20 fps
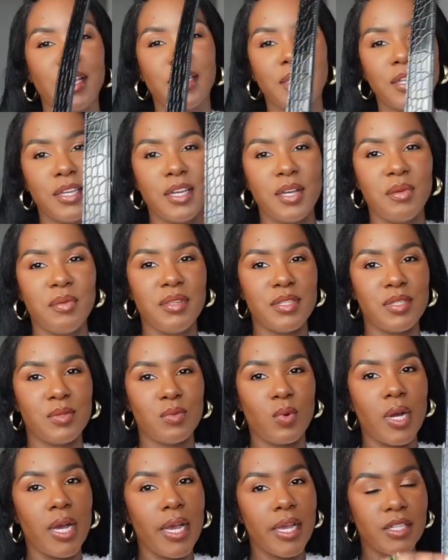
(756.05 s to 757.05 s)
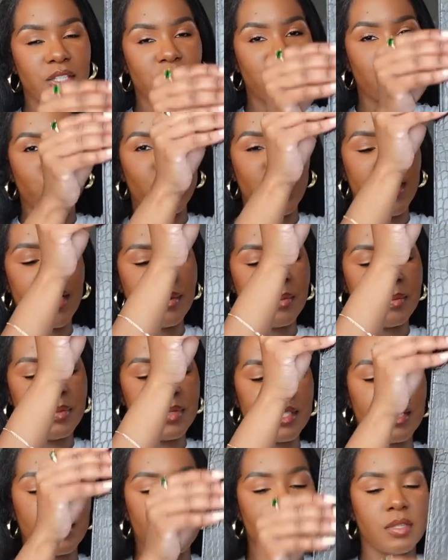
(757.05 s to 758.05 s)
I love this wide strap.
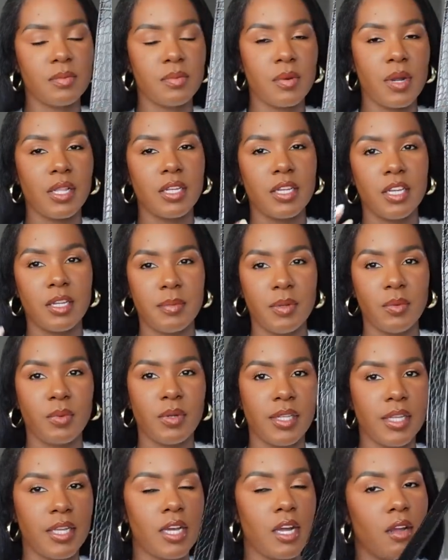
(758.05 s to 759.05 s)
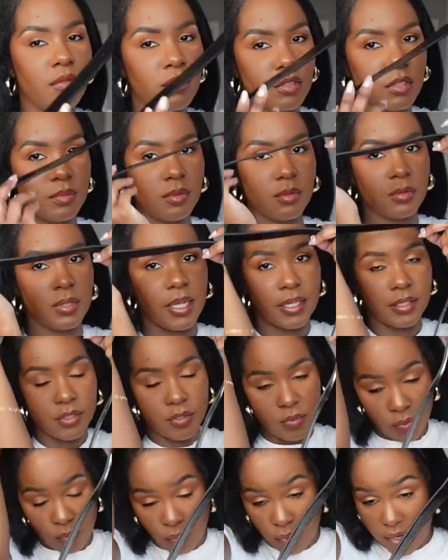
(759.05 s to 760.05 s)
So it's probably gonna be really comfortable like
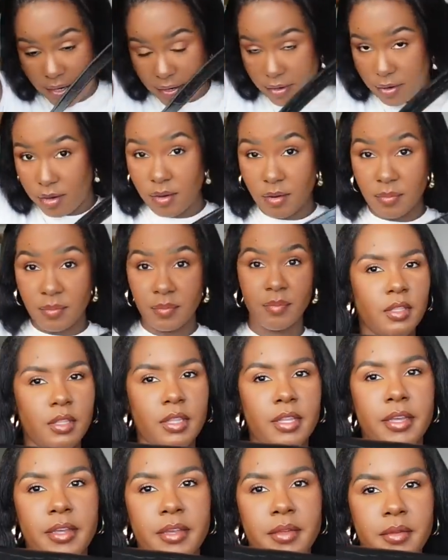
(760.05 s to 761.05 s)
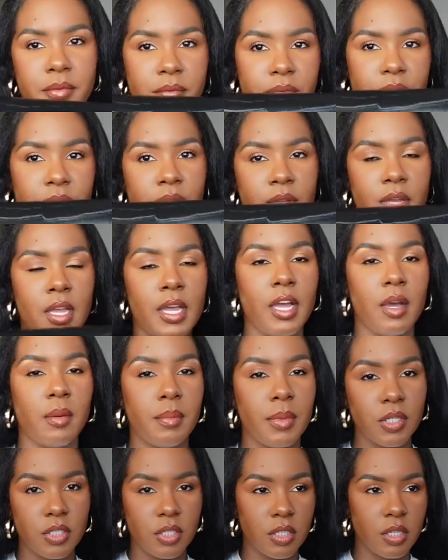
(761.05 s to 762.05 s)
to wear. Love
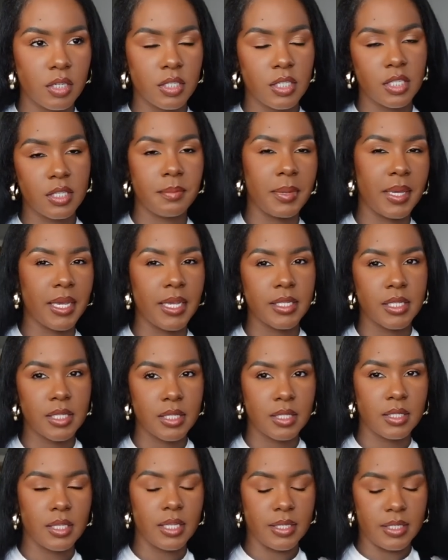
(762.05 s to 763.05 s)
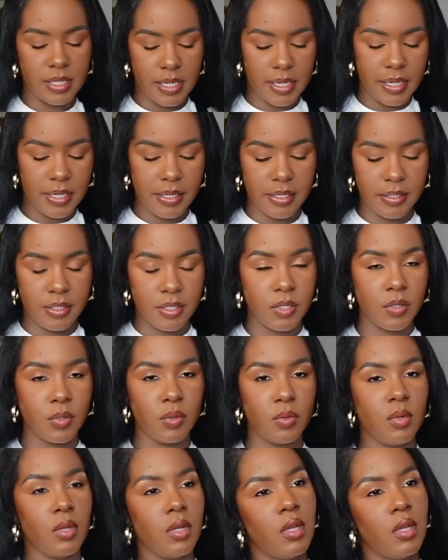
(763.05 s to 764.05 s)
how much space that's in it too.